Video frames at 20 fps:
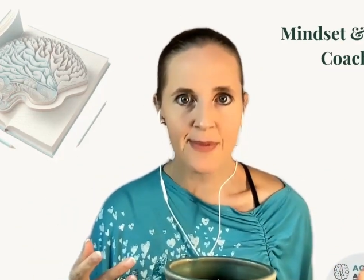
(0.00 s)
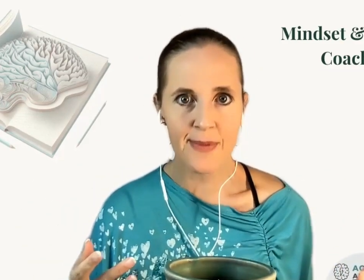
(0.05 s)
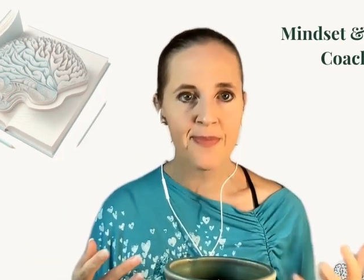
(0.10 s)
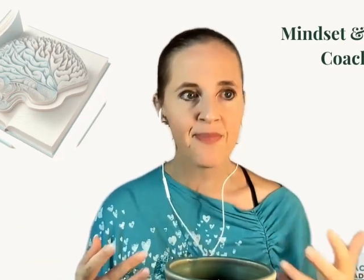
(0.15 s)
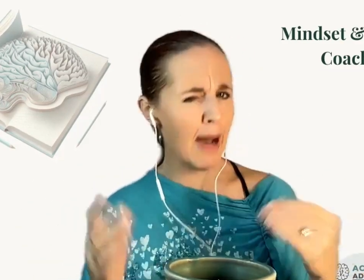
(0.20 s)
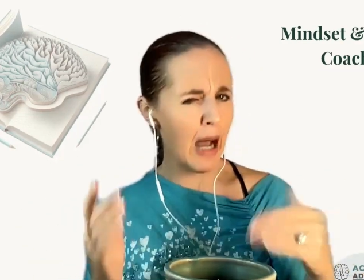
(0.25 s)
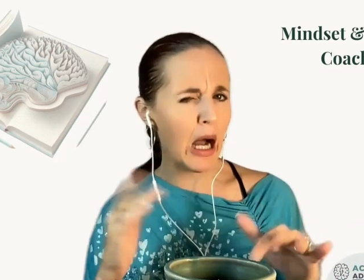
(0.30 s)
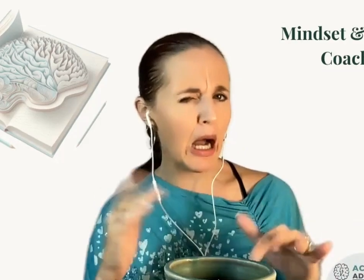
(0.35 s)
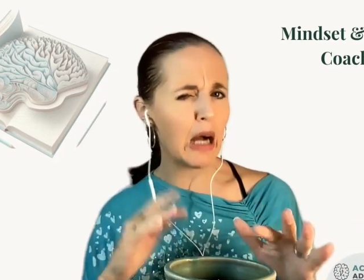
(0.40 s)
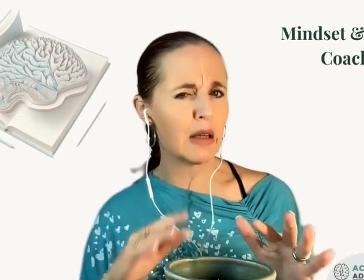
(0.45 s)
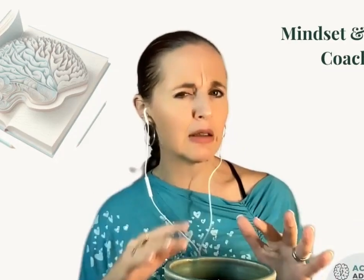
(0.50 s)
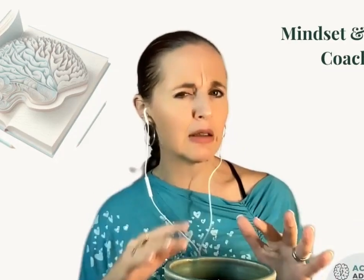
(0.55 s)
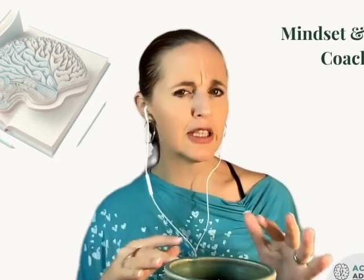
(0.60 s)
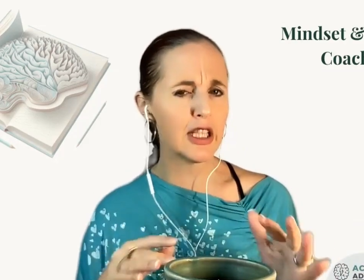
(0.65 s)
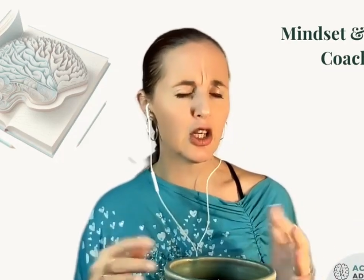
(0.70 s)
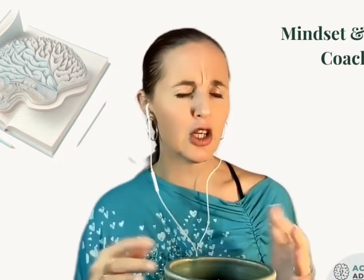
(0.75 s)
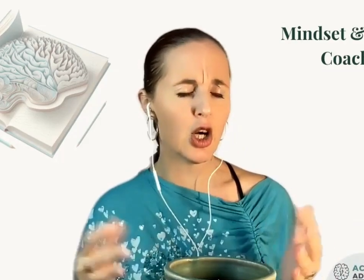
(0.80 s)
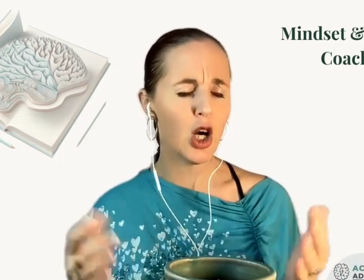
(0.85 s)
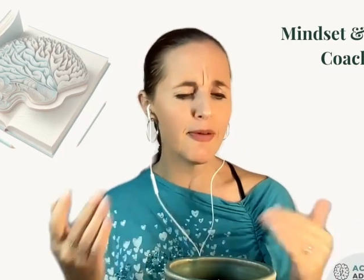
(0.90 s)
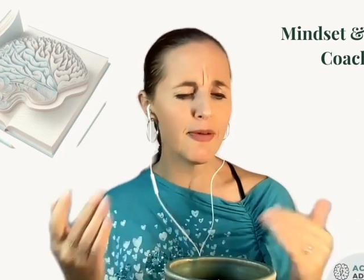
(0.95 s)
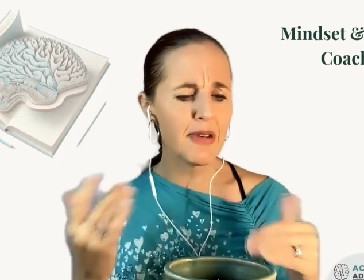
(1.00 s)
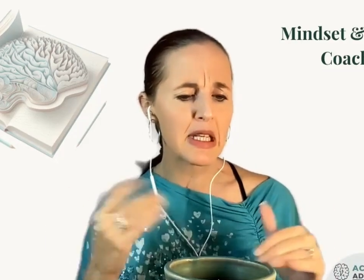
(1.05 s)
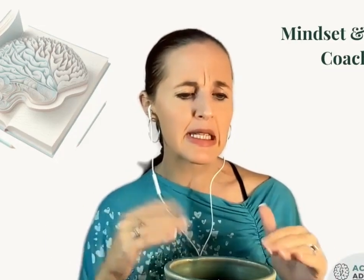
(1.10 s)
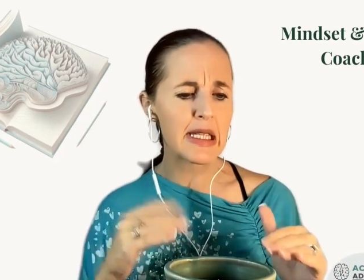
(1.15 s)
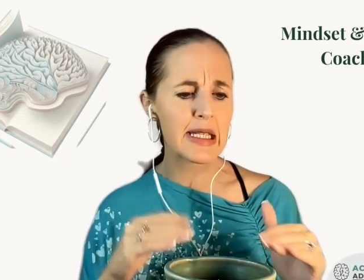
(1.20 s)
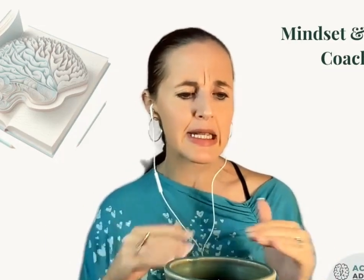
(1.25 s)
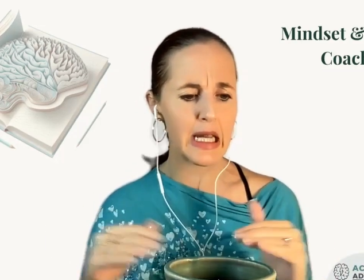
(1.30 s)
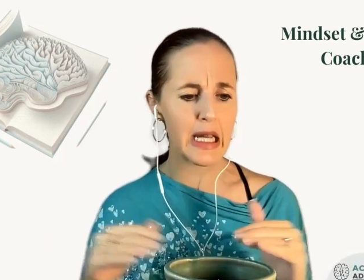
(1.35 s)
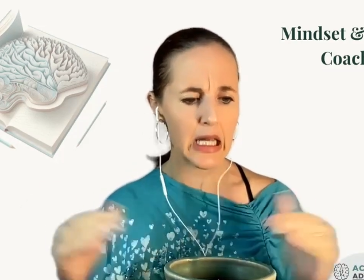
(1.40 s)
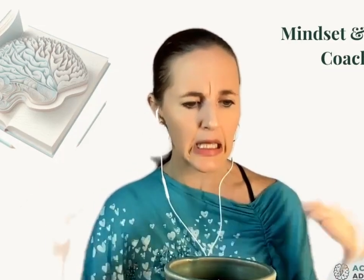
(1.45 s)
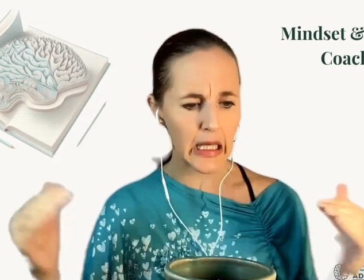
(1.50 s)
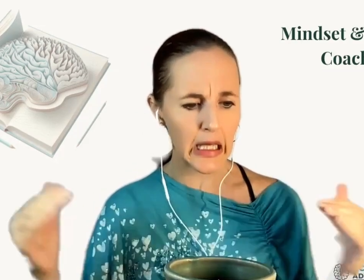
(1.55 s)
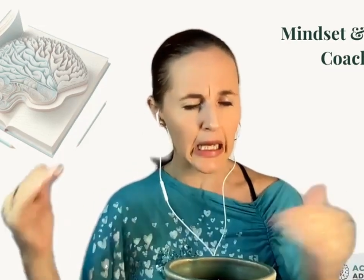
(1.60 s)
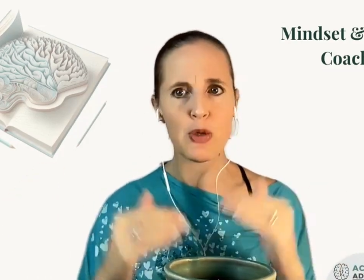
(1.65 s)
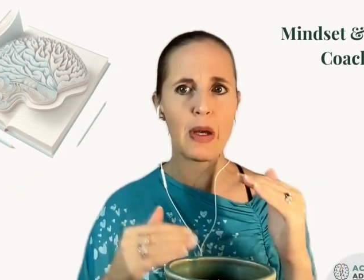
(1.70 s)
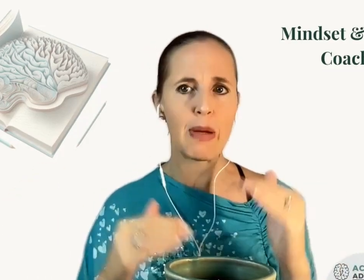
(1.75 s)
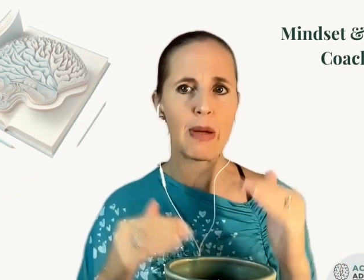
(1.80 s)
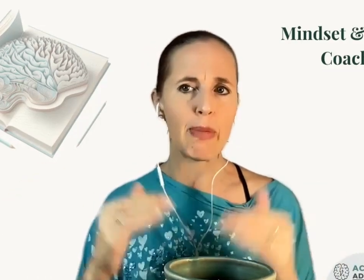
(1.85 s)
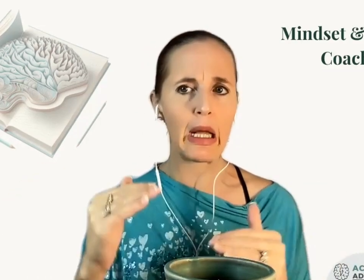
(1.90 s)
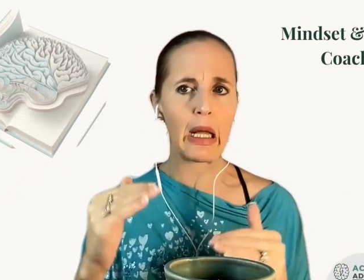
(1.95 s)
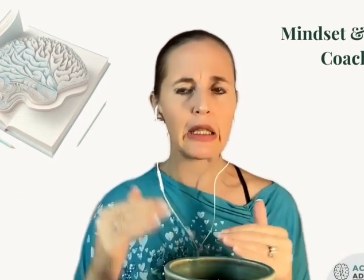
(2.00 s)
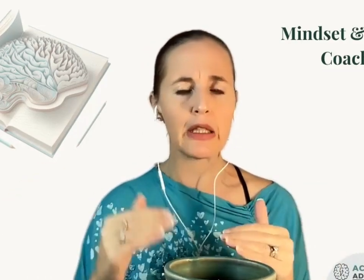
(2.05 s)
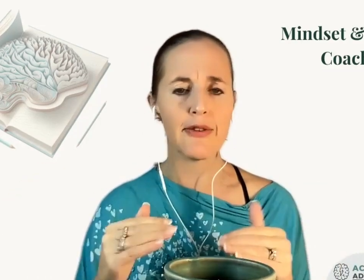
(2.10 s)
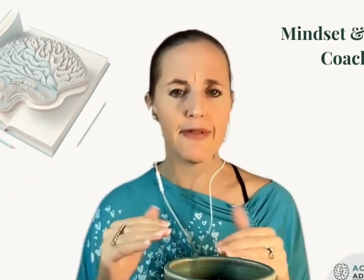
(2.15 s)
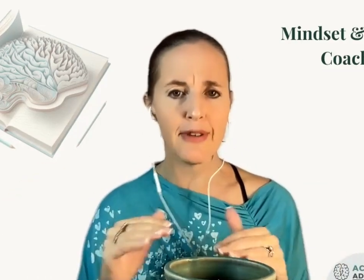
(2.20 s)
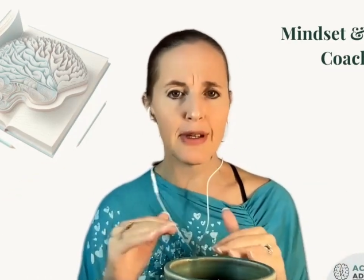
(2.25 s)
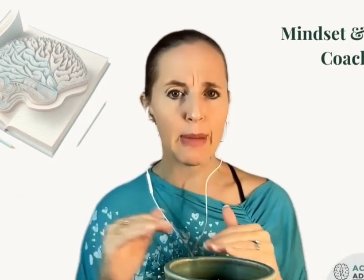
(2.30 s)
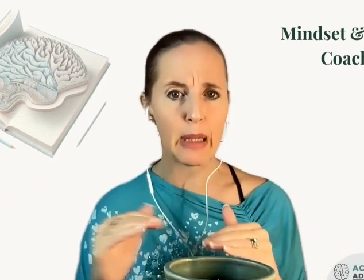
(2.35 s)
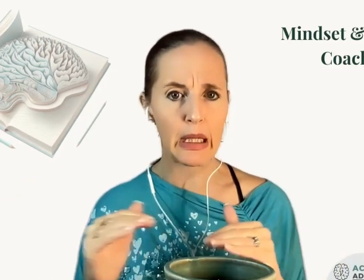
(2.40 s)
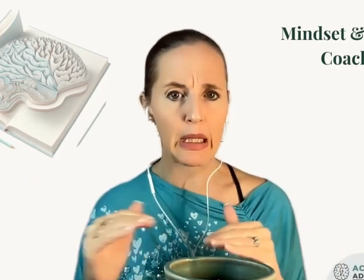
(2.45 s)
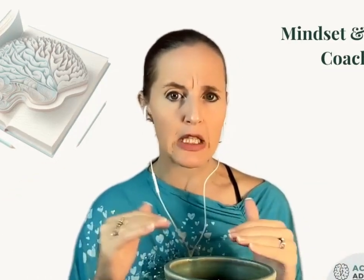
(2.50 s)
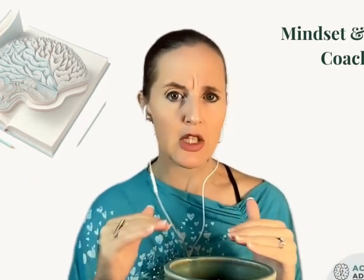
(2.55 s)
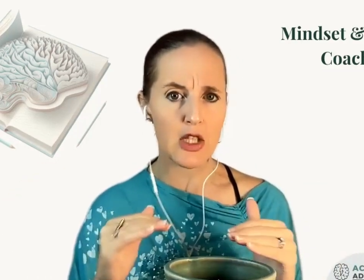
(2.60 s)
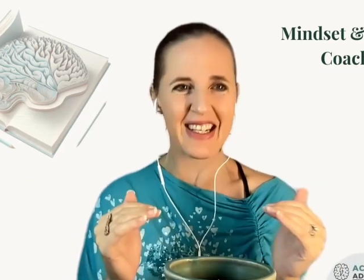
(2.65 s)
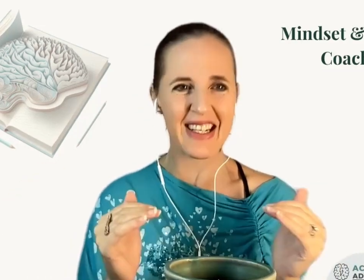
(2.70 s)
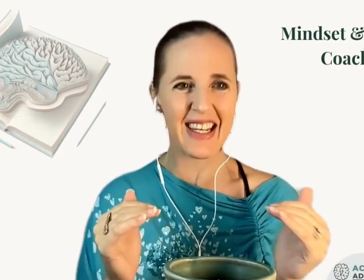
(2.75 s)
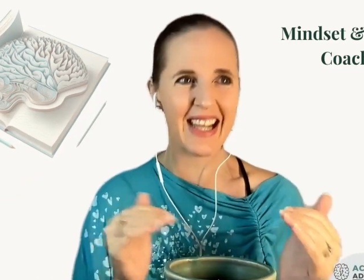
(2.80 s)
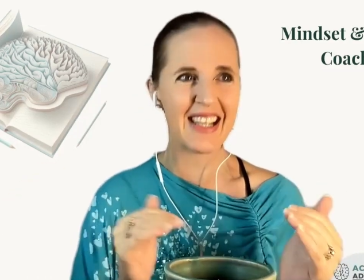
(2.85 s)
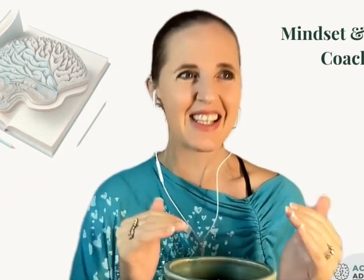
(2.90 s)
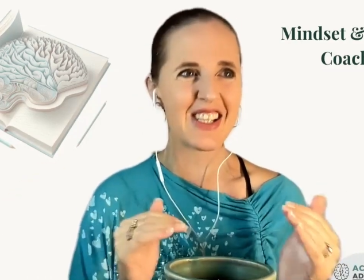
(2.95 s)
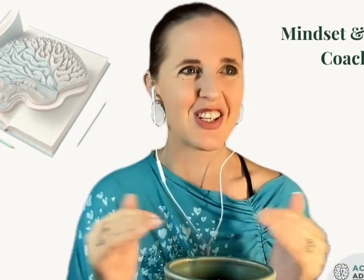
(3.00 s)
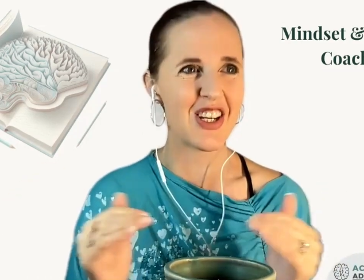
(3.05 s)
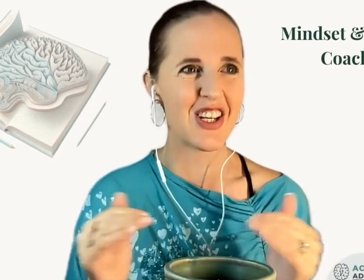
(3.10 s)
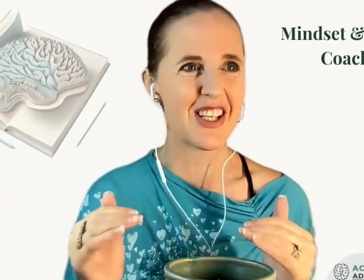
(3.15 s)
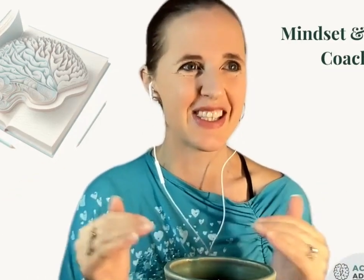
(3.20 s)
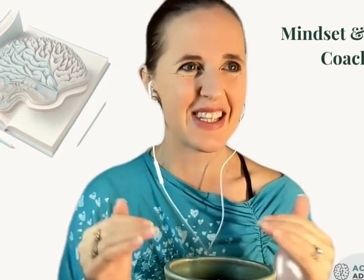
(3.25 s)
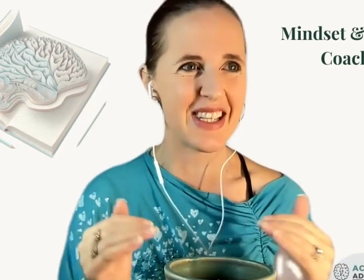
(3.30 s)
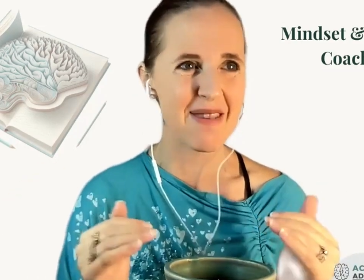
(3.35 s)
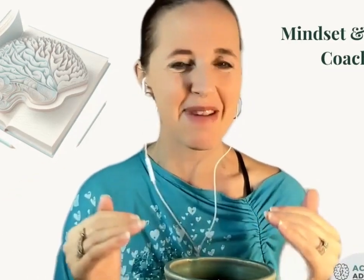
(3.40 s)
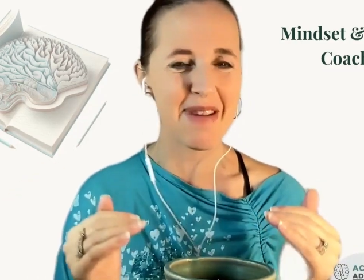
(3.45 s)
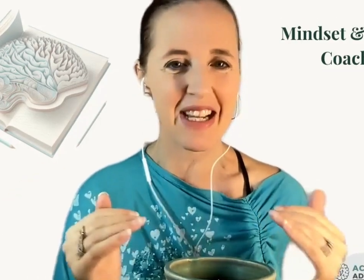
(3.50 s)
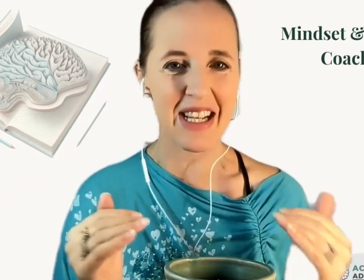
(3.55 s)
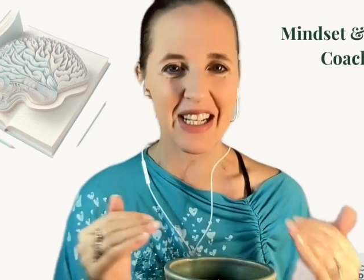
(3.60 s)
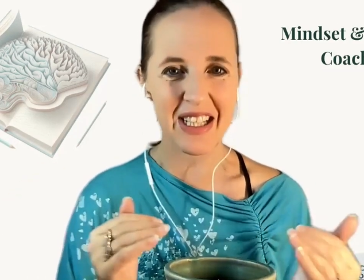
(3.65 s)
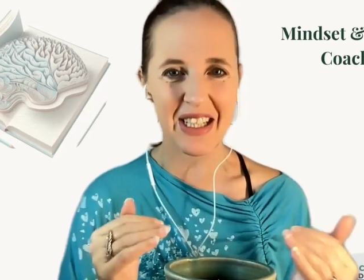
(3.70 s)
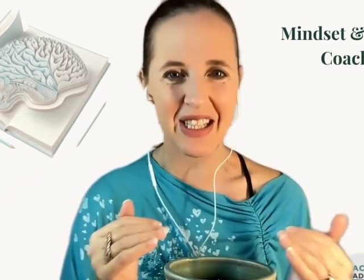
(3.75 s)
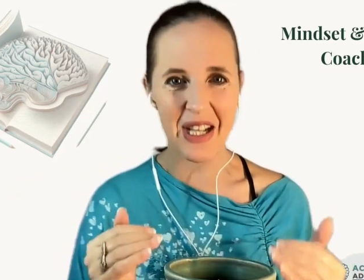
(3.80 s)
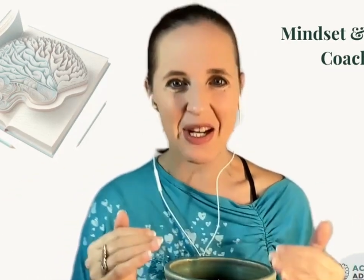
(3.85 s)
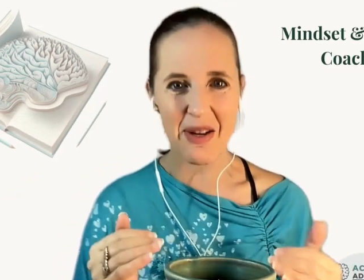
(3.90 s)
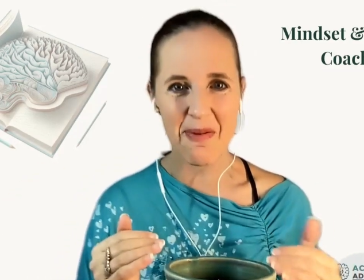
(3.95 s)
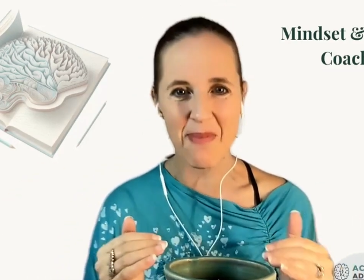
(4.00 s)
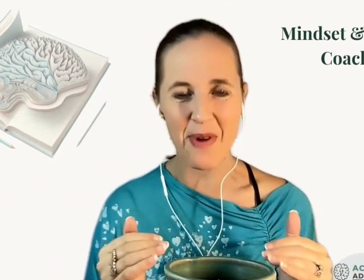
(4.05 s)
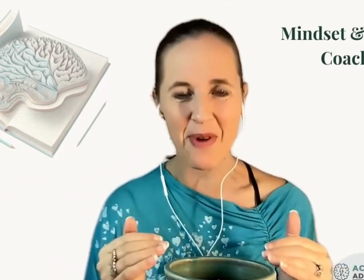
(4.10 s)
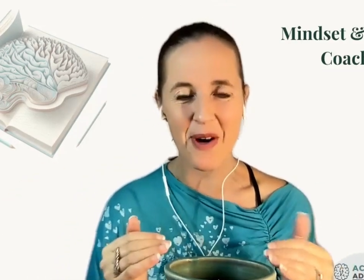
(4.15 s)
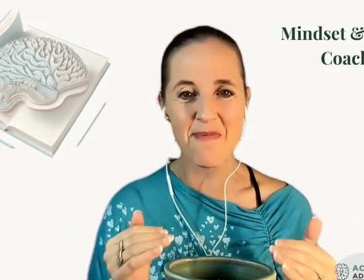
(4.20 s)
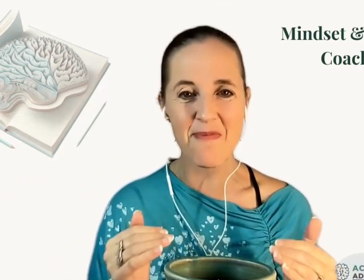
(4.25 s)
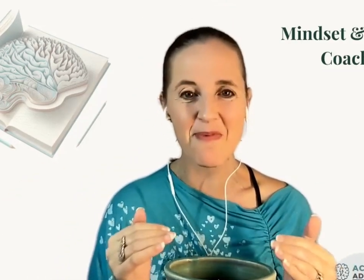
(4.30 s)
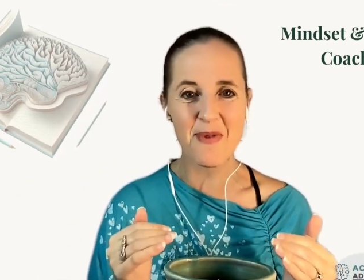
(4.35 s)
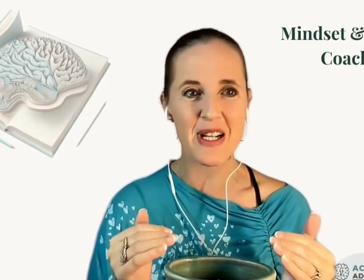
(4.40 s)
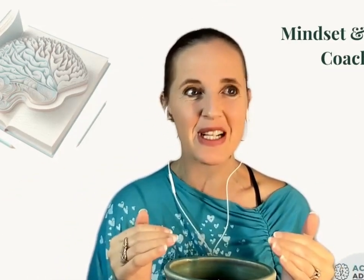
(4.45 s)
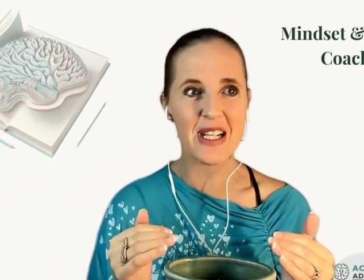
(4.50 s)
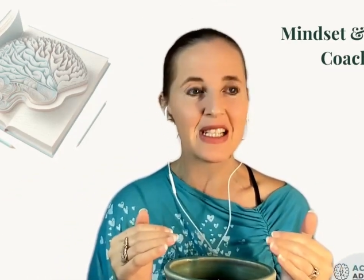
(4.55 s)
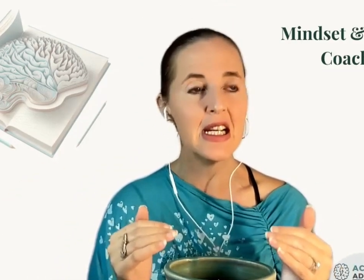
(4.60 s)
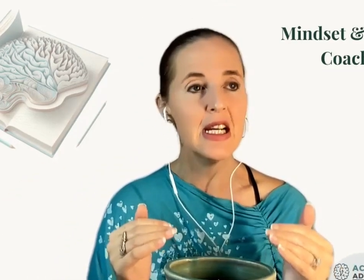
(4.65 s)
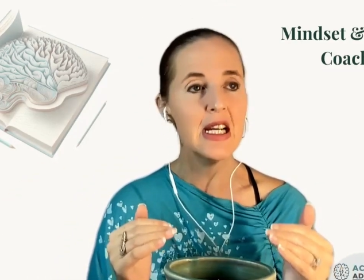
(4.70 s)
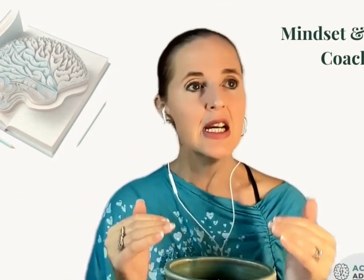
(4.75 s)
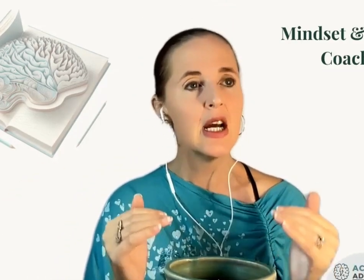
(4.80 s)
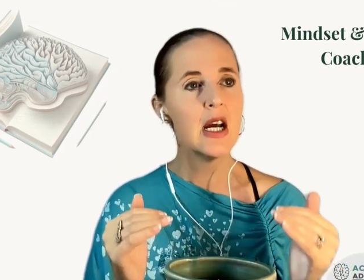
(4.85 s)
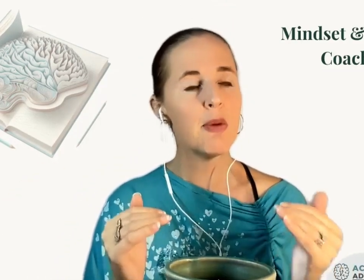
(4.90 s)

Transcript: Somehow, yeah, obviously, like, between male and female, that can start seeming a little inappropriate.